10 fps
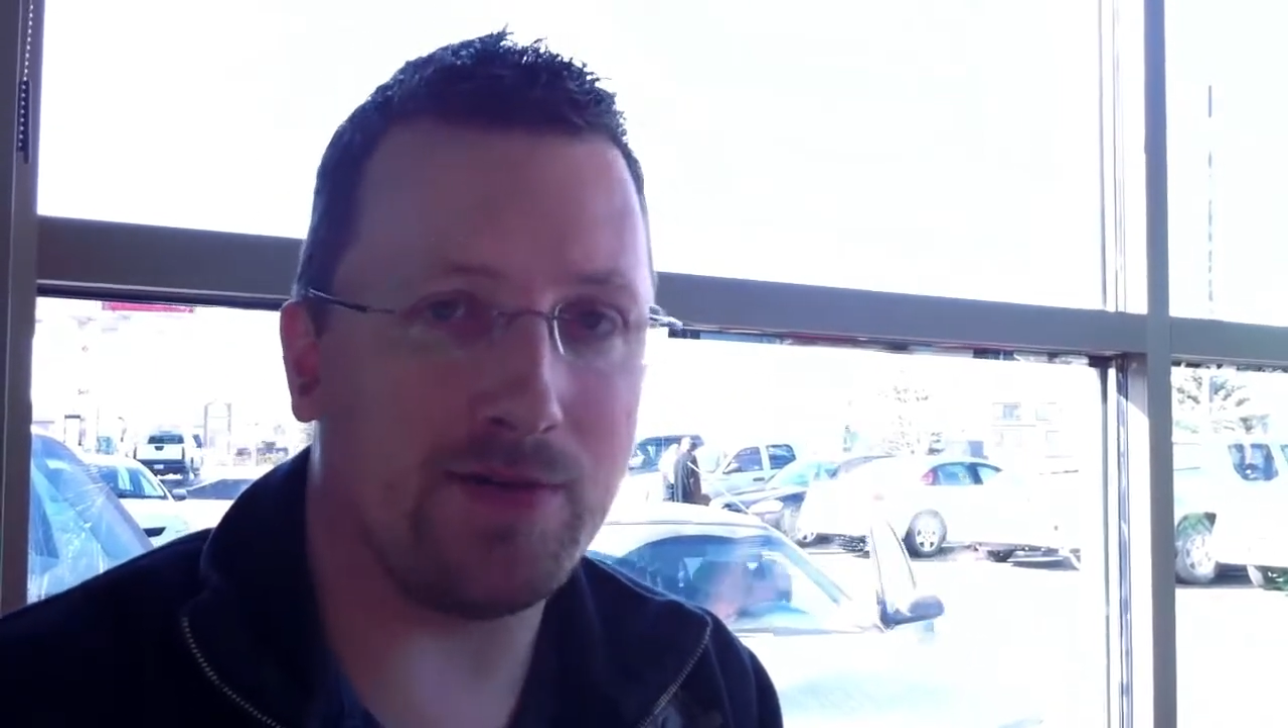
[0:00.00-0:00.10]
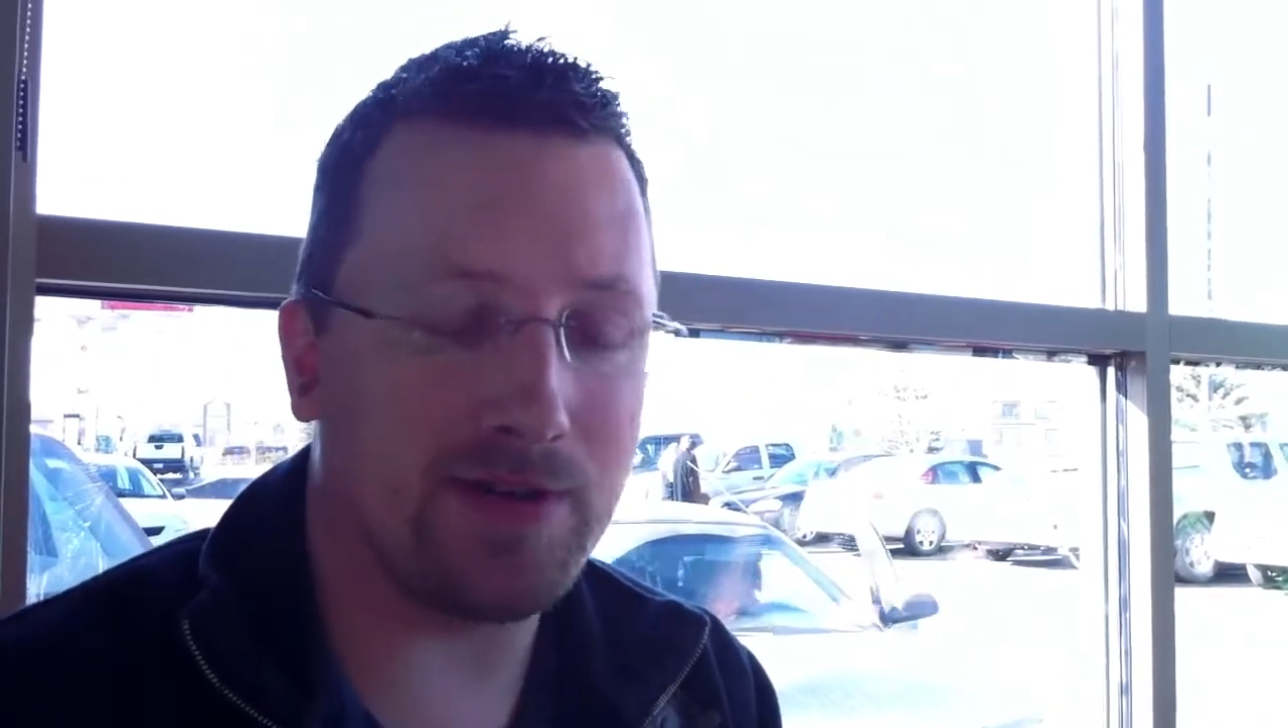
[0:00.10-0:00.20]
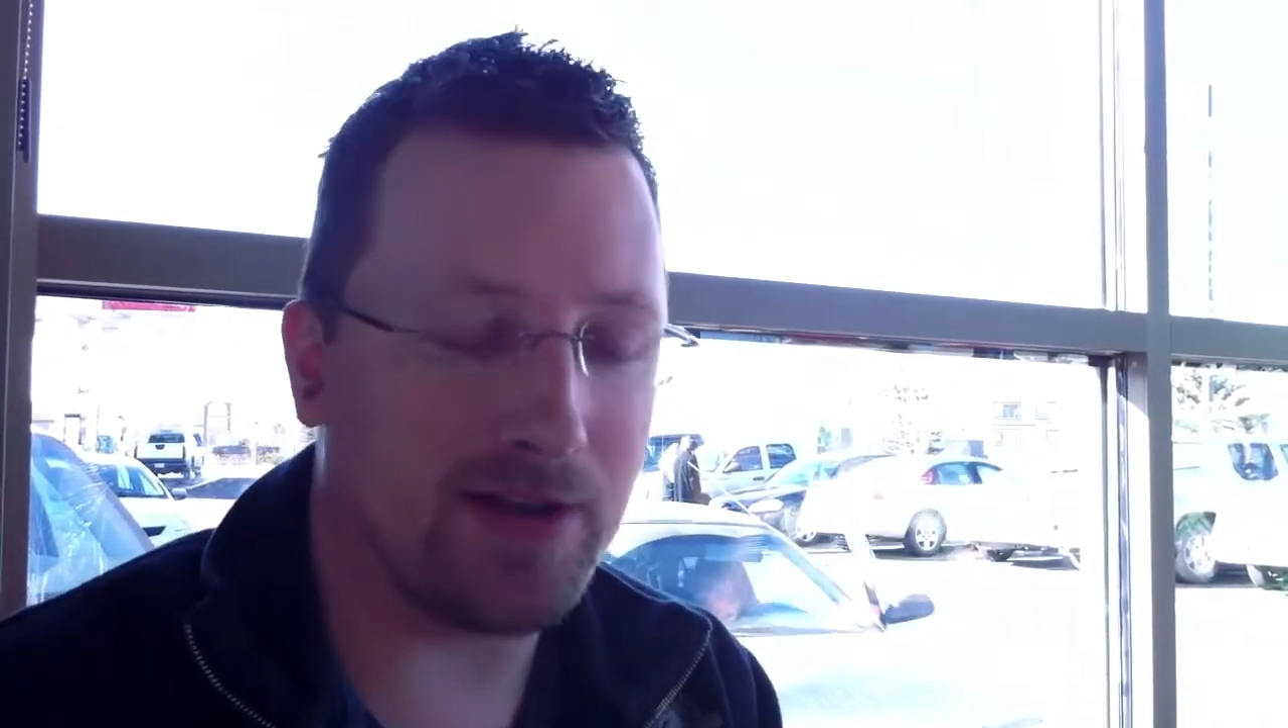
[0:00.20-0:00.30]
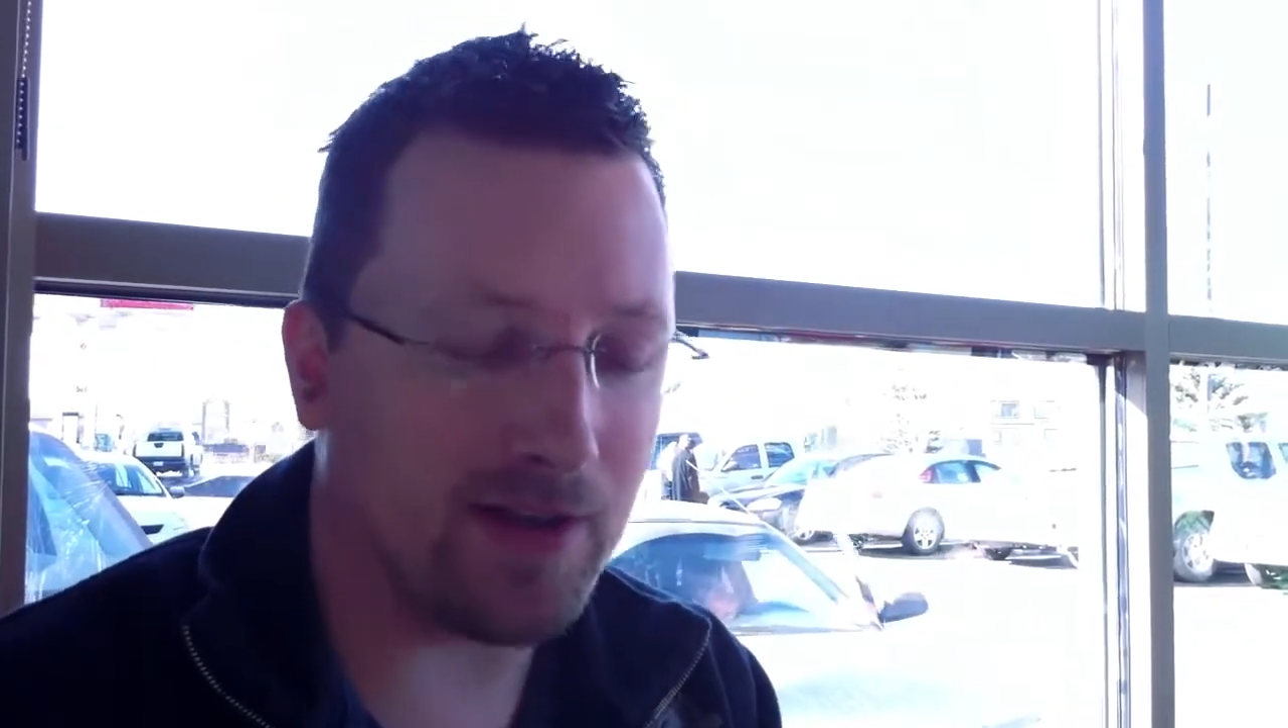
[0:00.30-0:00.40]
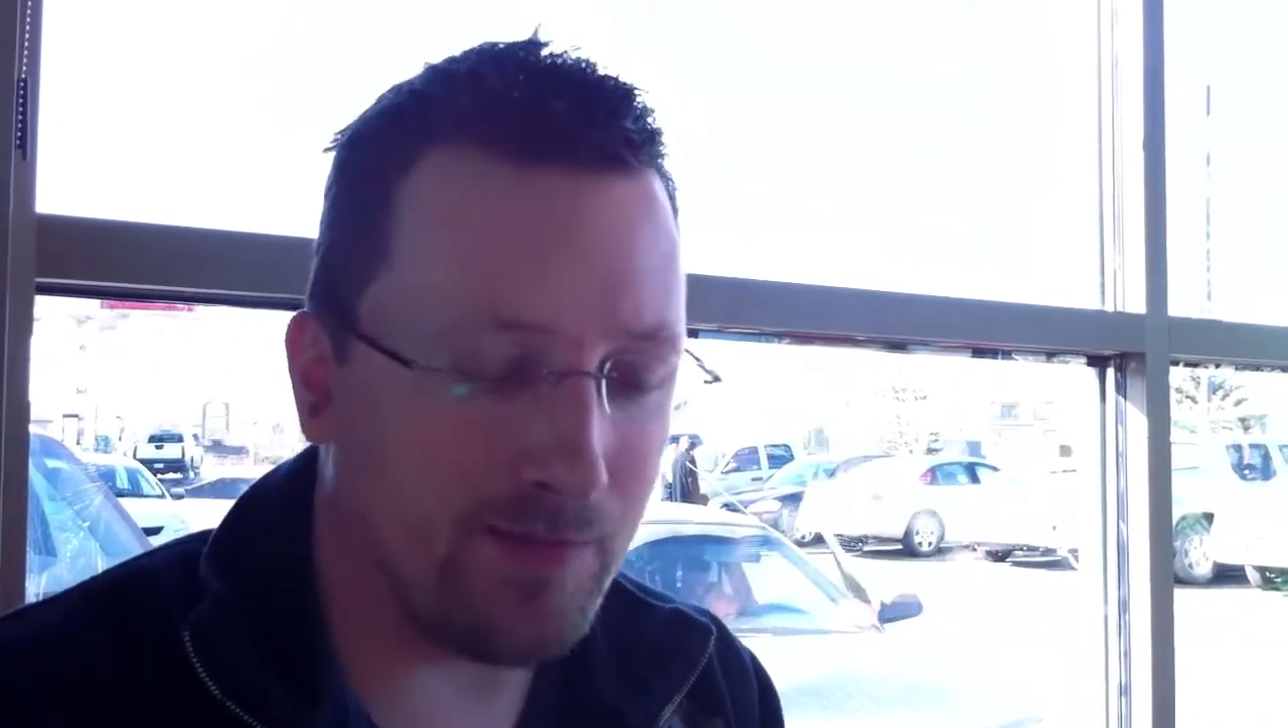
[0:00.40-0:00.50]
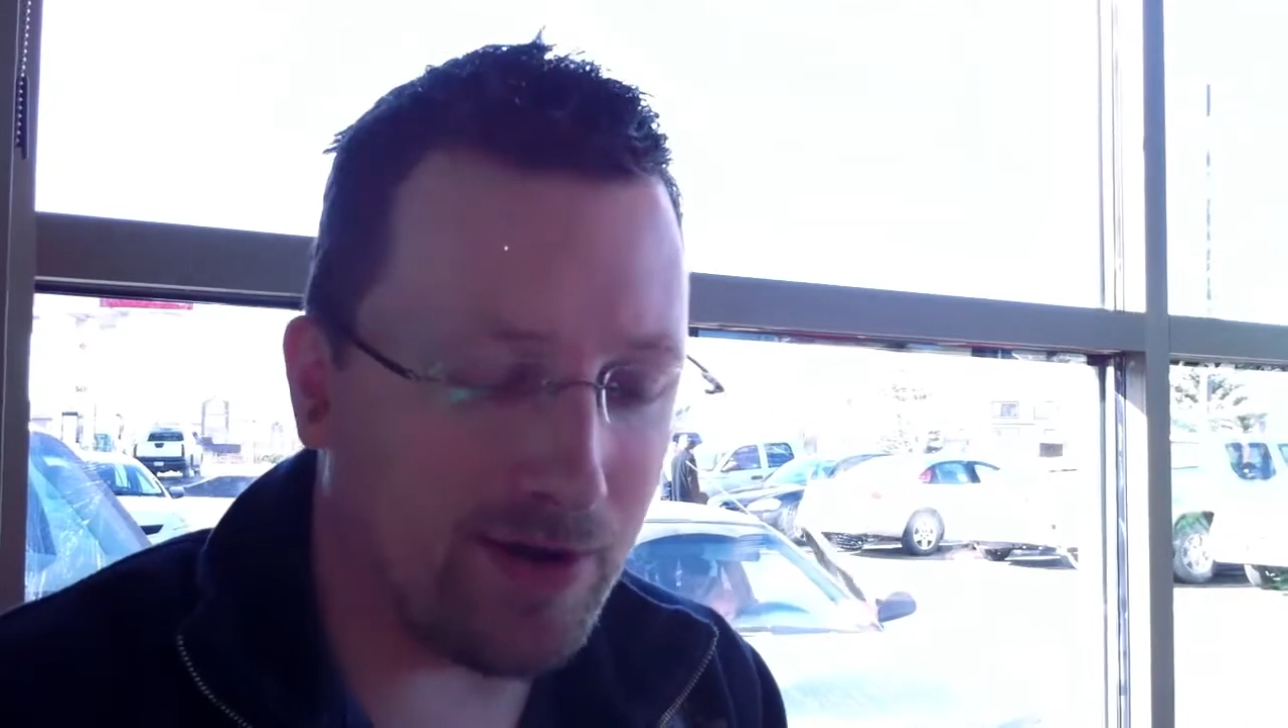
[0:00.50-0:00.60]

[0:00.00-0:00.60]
Go to your